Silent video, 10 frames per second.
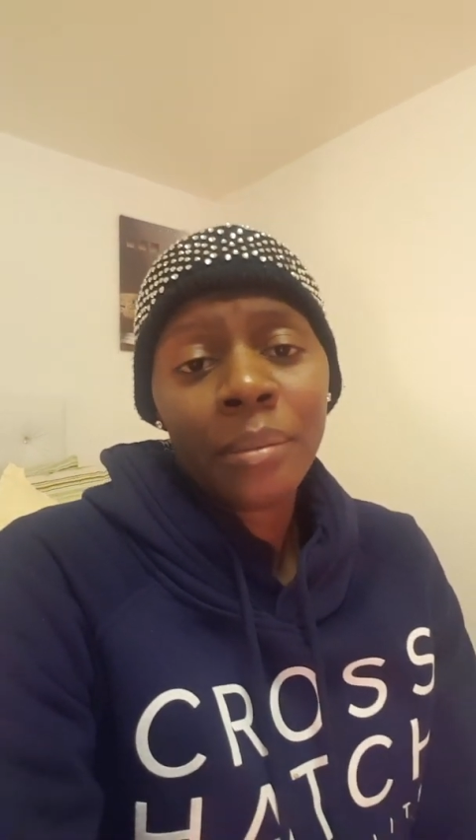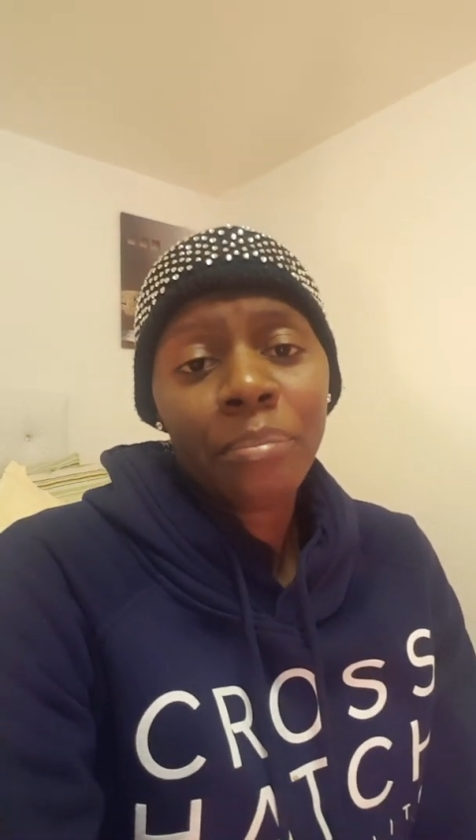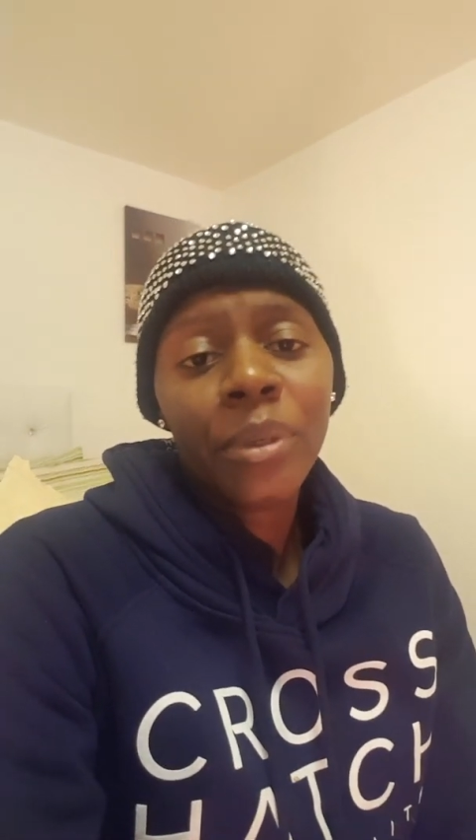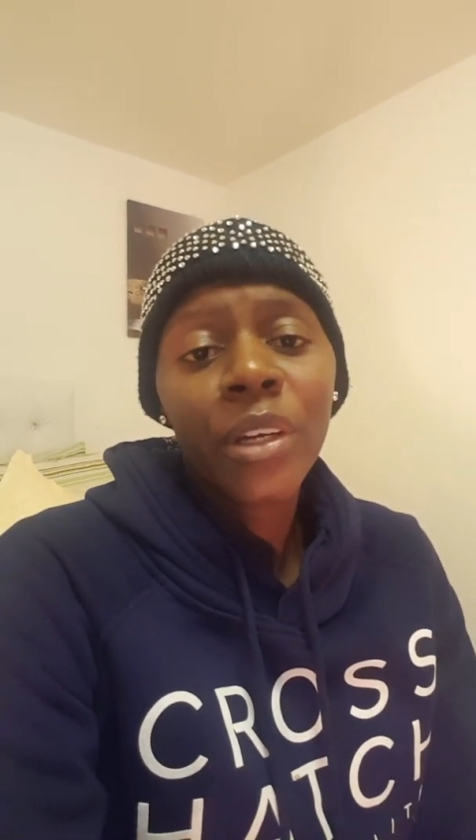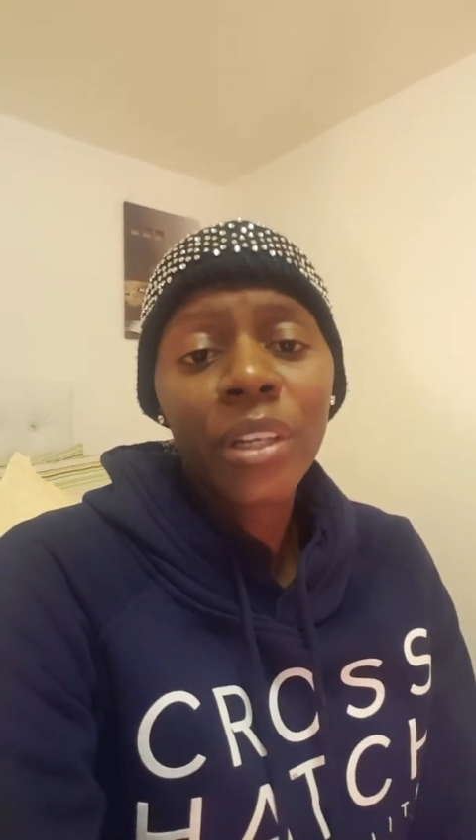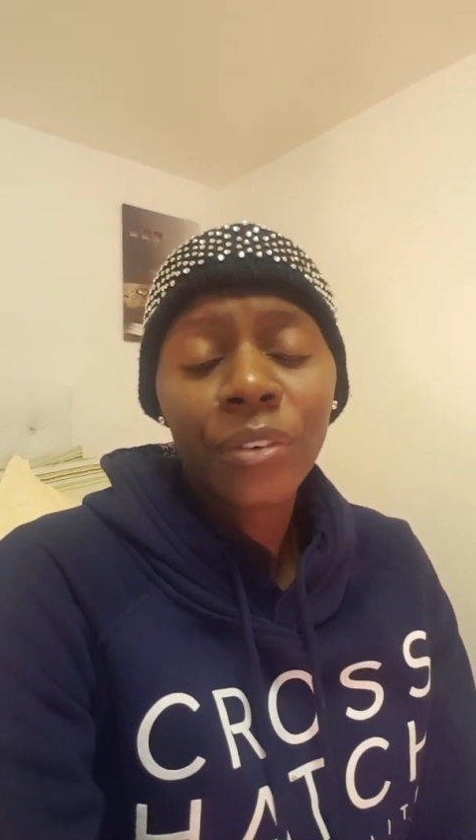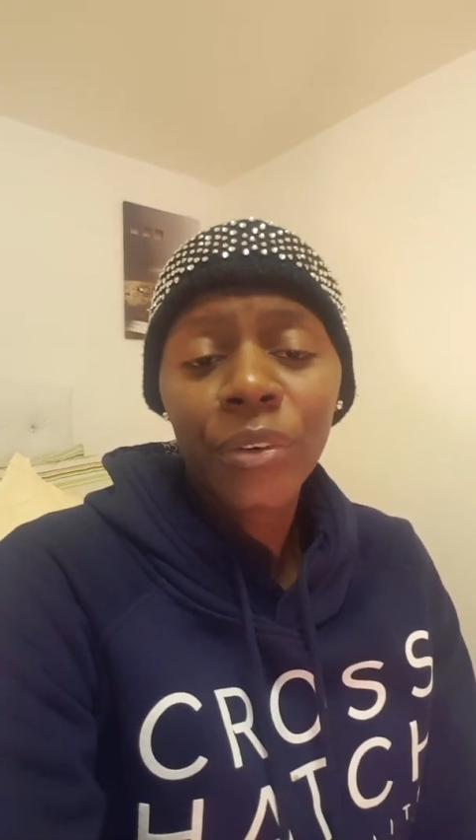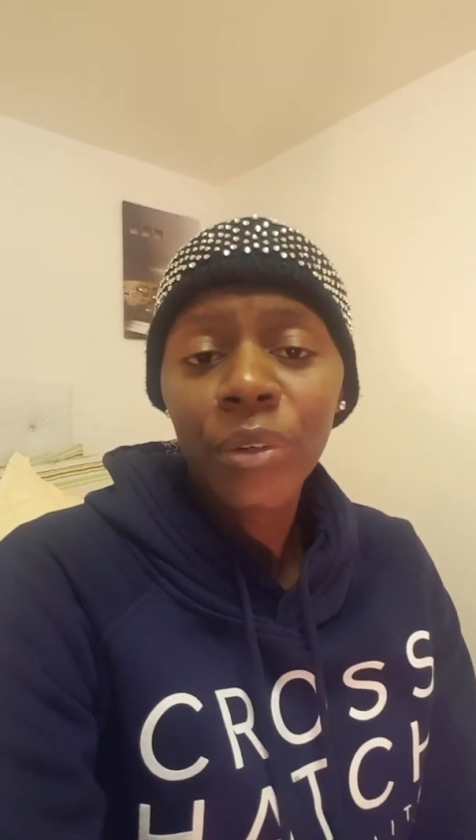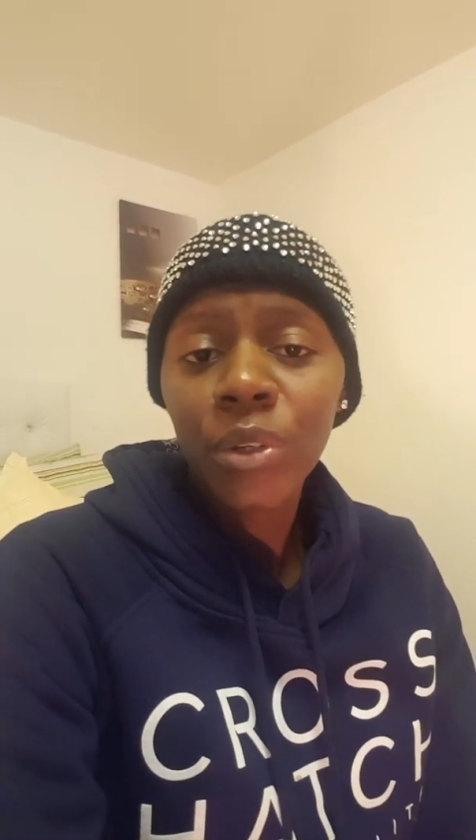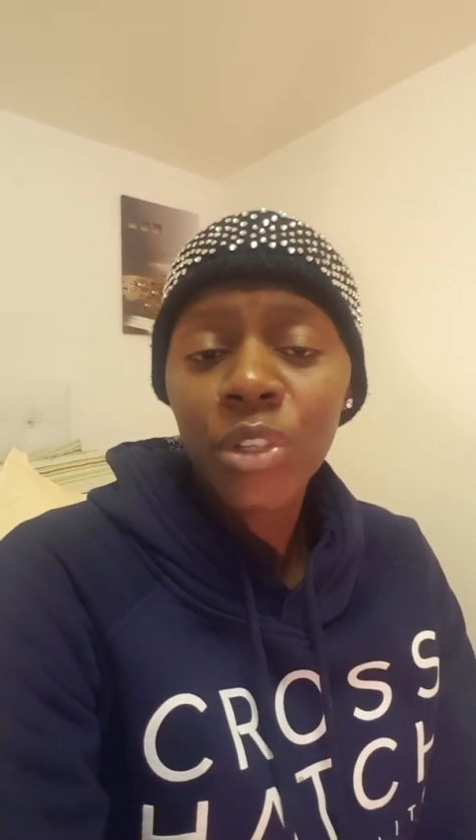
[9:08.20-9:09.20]

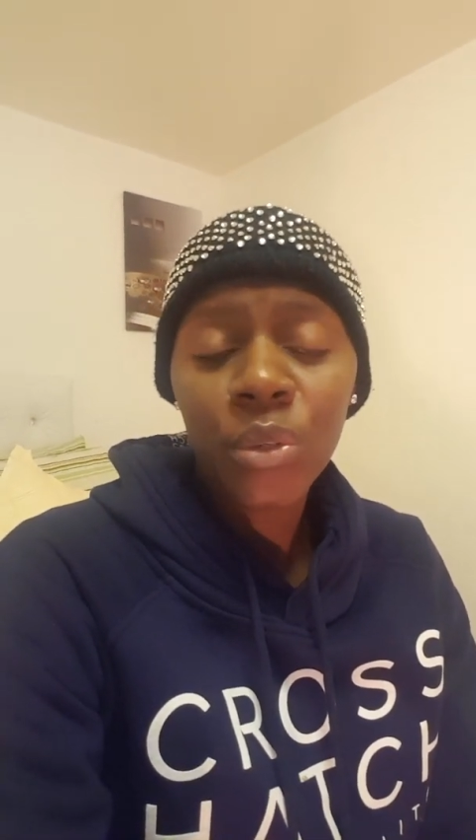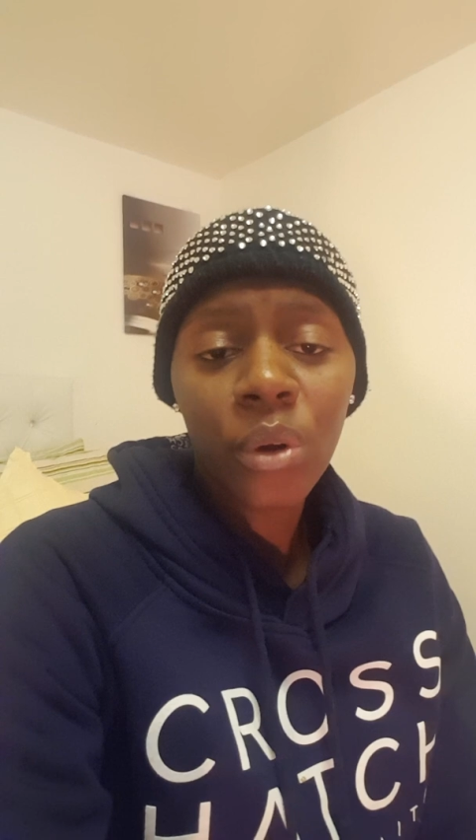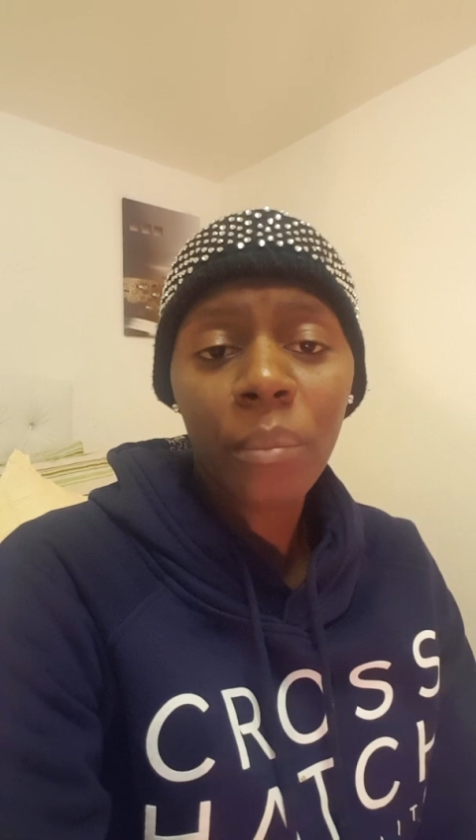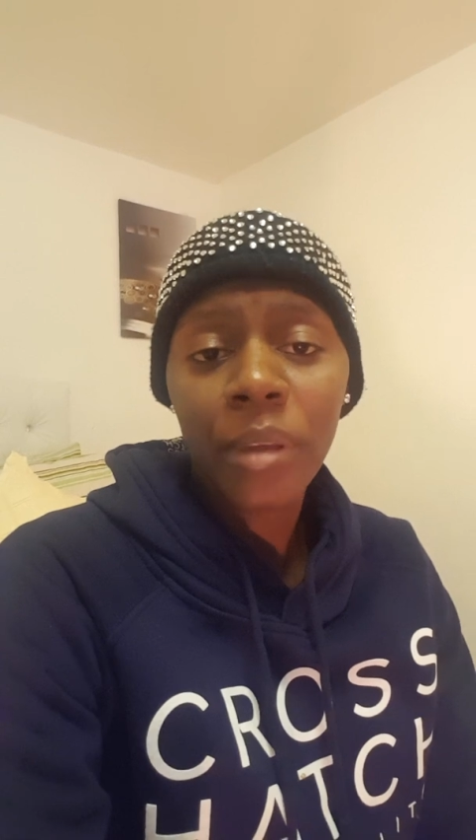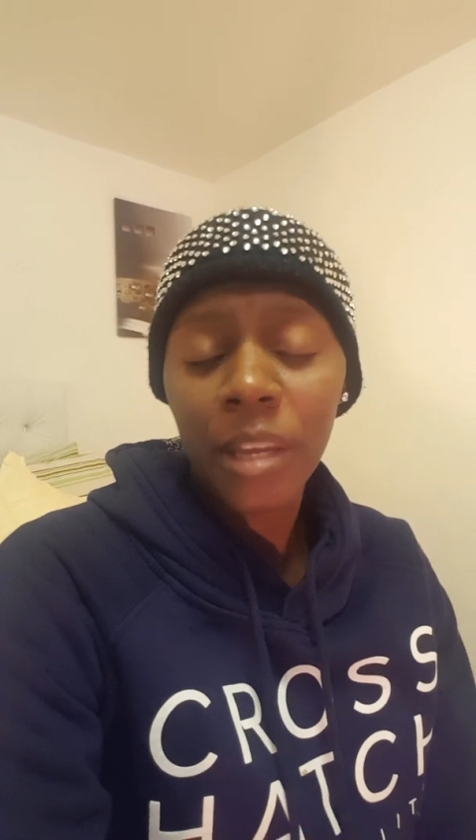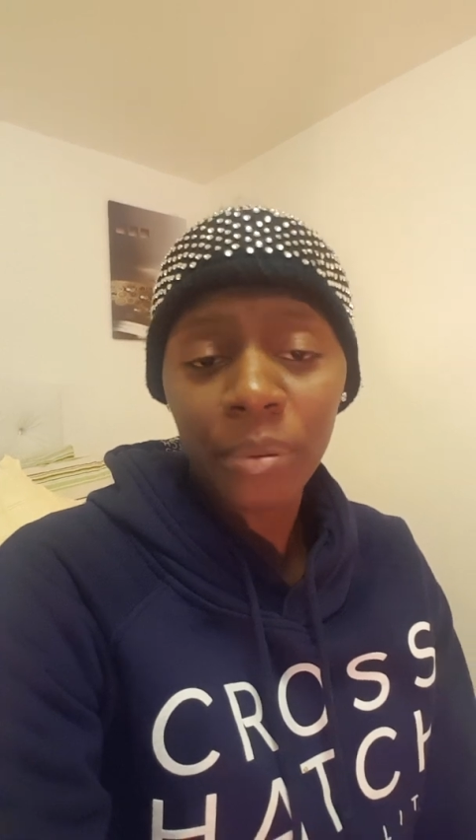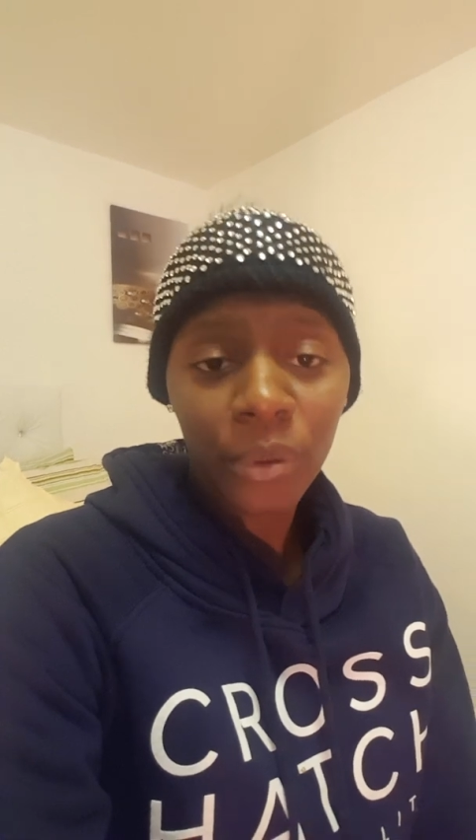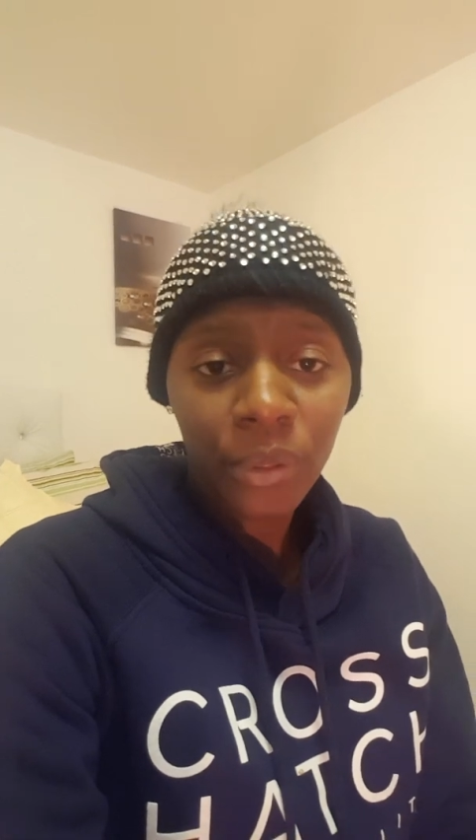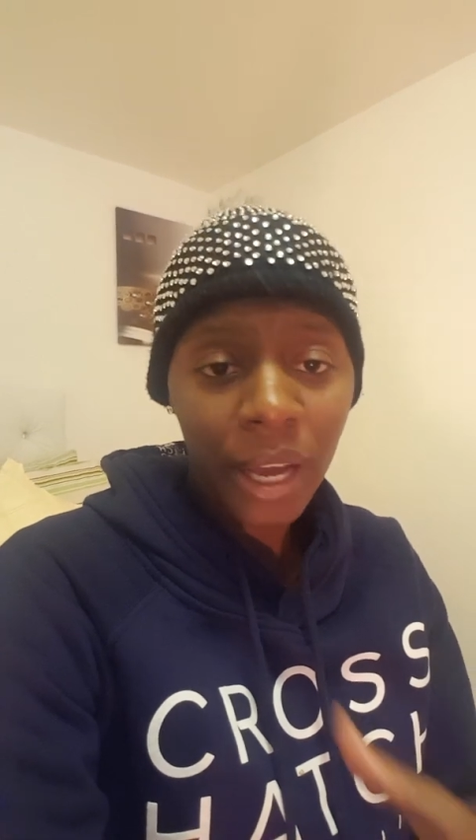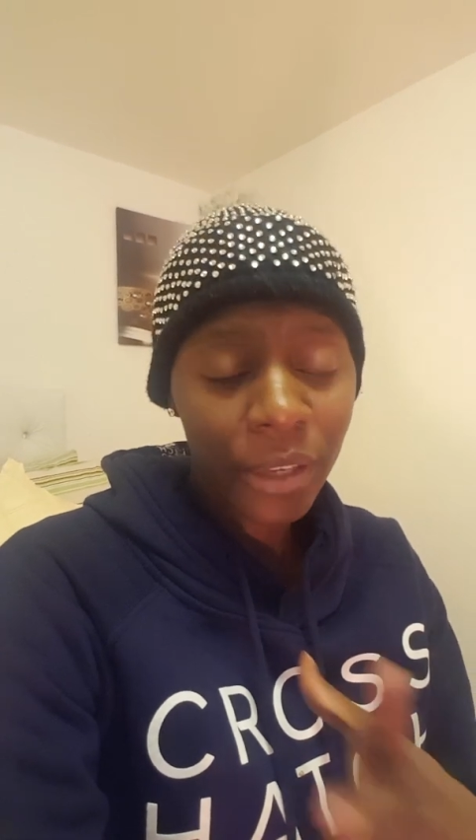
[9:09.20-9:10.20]
beautiful, strong
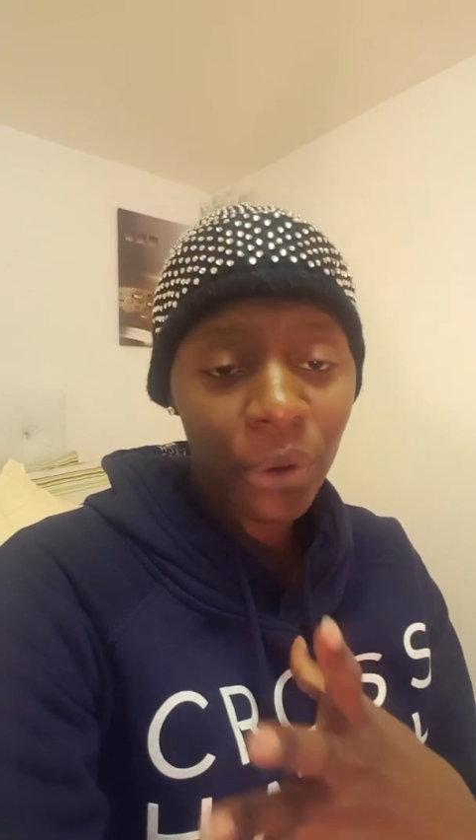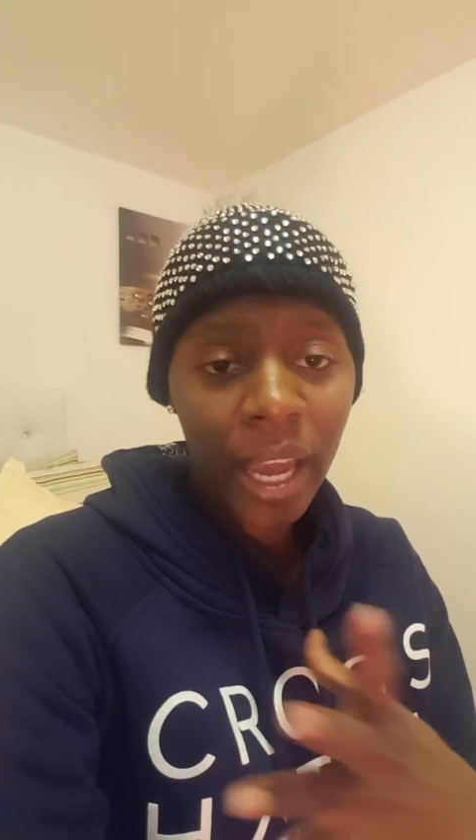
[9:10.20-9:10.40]
people that you